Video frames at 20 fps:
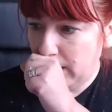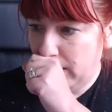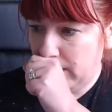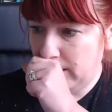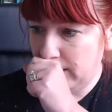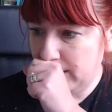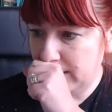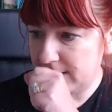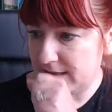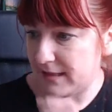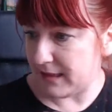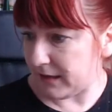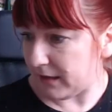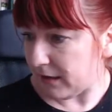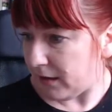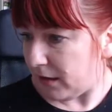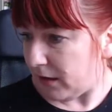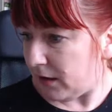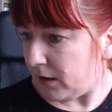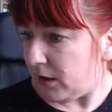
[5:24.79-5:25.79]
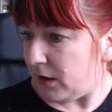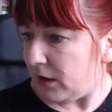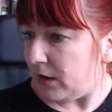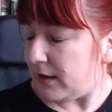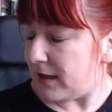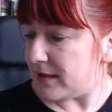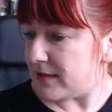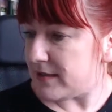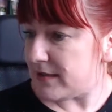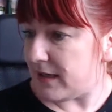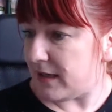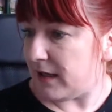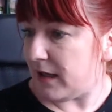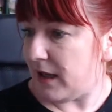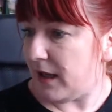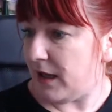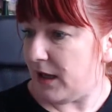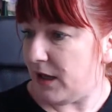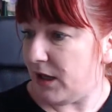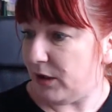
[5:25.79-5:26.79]
Let's think. Let's see.
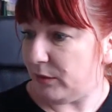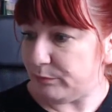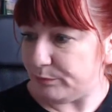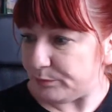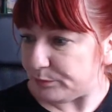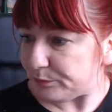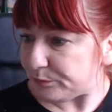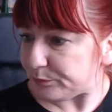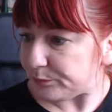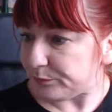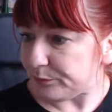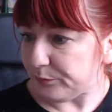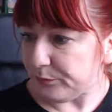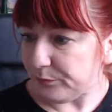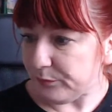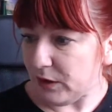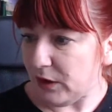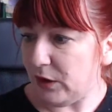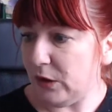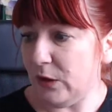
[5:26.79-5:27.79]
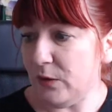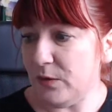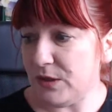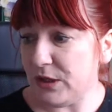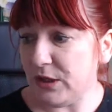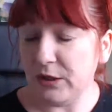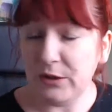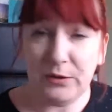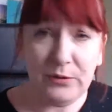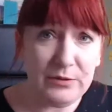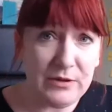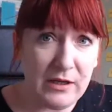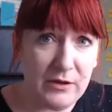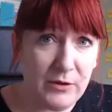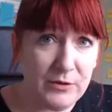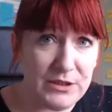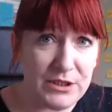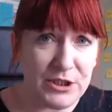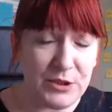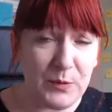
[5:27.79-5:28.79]
Who
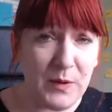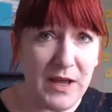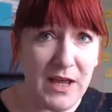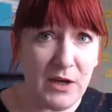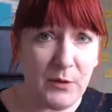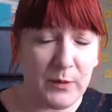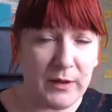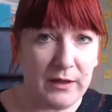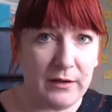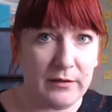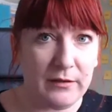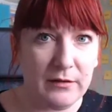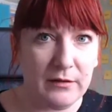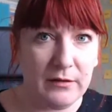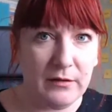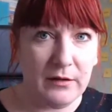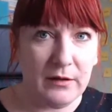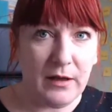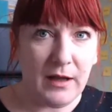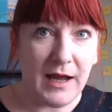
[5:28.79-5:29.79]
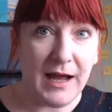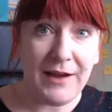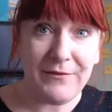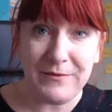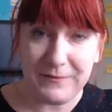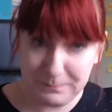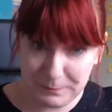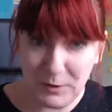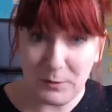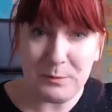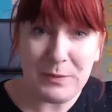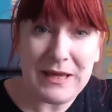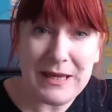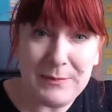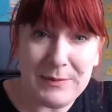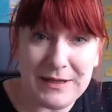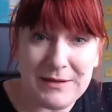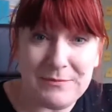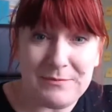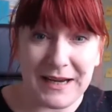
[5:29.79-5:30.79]
did you work with? I've got
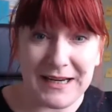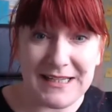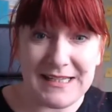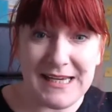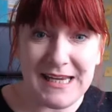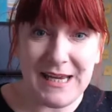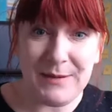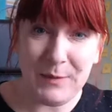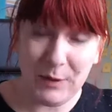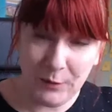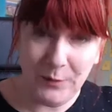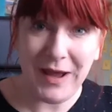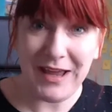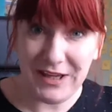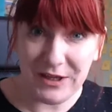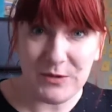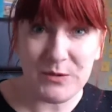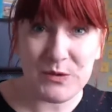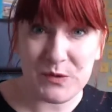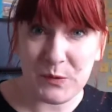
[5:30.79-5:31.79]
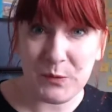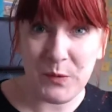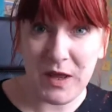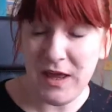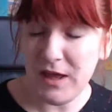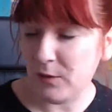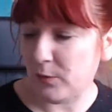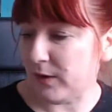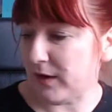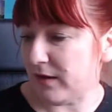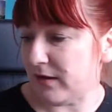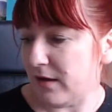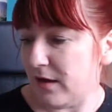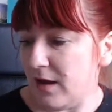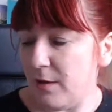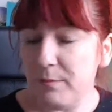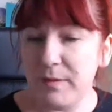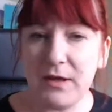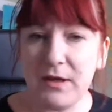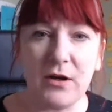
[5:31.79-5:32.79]
people in my team who I used to work with
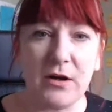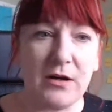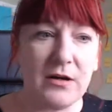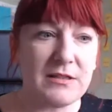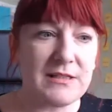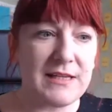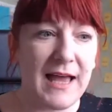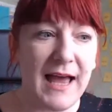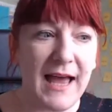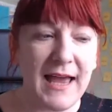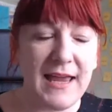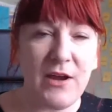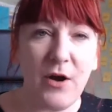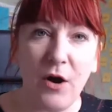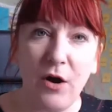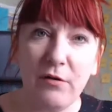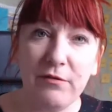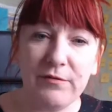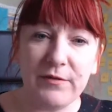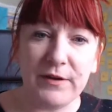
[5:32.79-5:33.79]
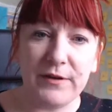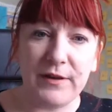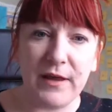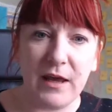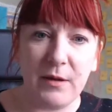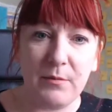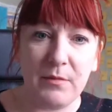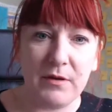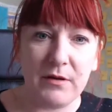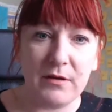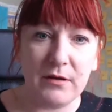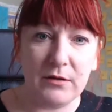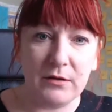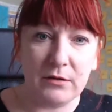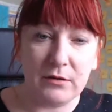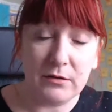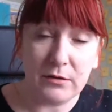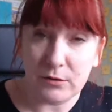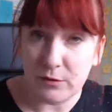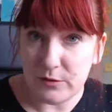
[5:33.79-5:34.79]
because I offer them,
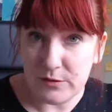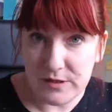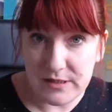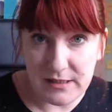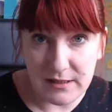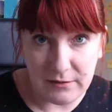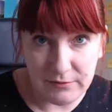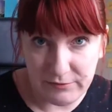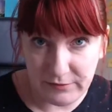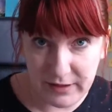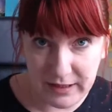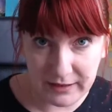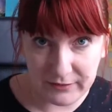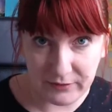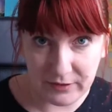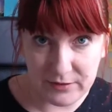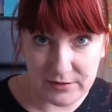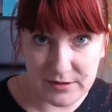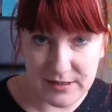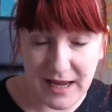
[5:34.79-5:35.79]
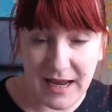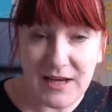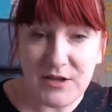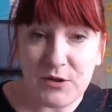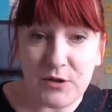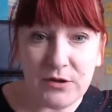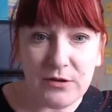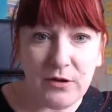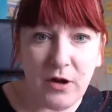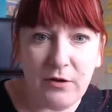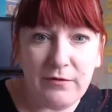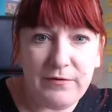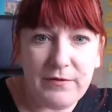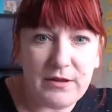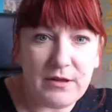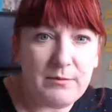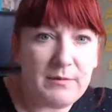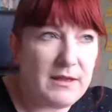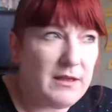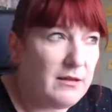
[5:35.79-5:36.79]
wholesale fragrance. I don't offer
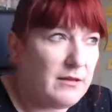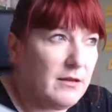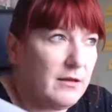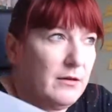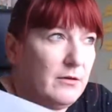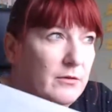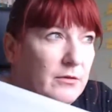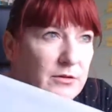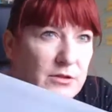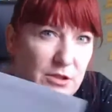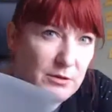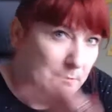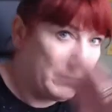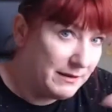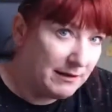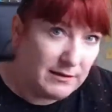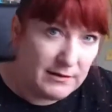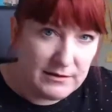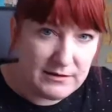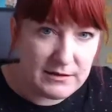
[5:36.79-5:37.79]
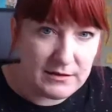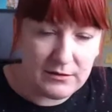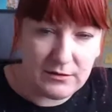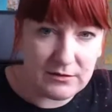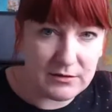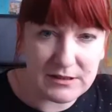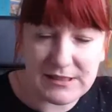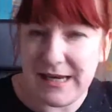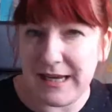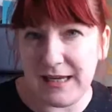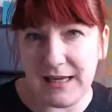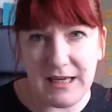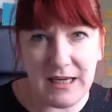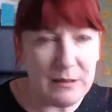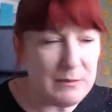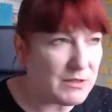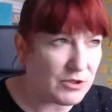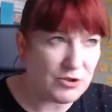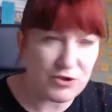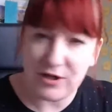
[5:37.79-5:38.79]
them to build,
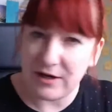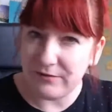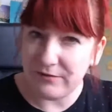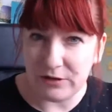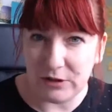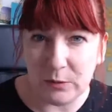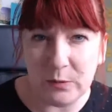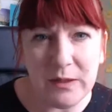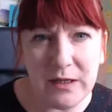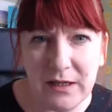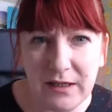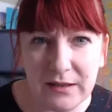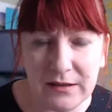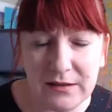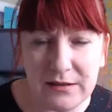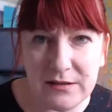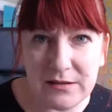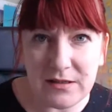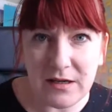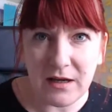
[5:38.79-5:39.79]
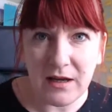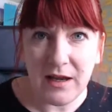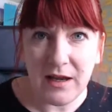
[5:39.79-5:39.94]
teams and travel the world.